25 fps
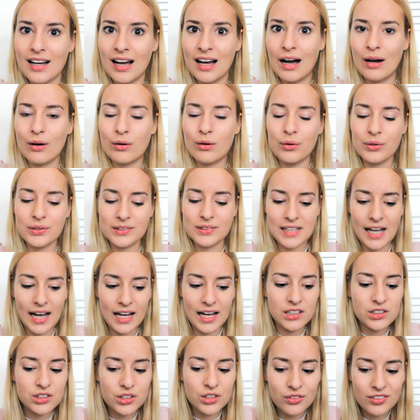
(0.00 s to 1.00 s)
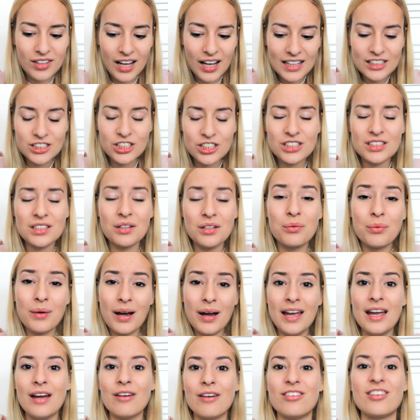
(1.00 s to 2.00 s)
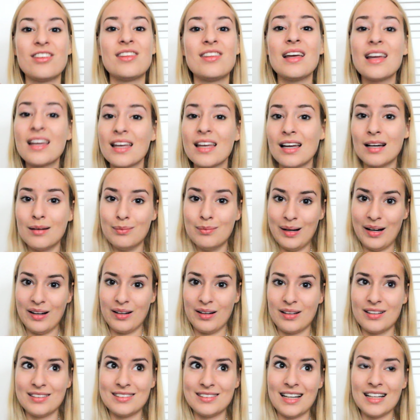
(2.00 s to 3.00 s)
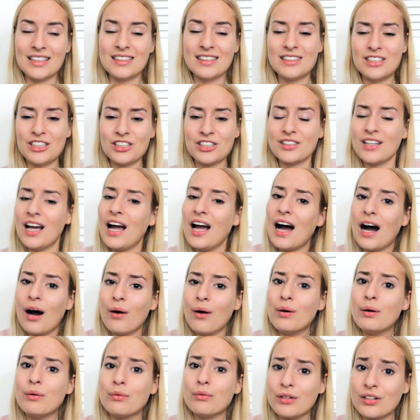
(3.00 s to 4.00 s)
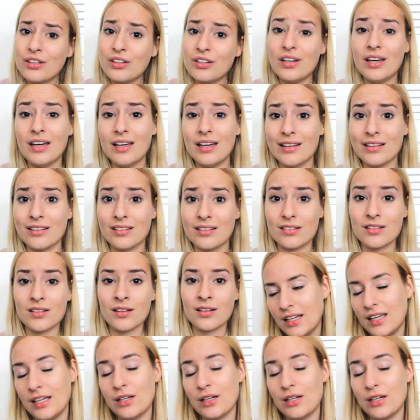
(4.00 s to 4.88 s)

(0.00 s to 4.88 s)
How cool is that? So that's just a way of thinking about it, because that's just how it really is.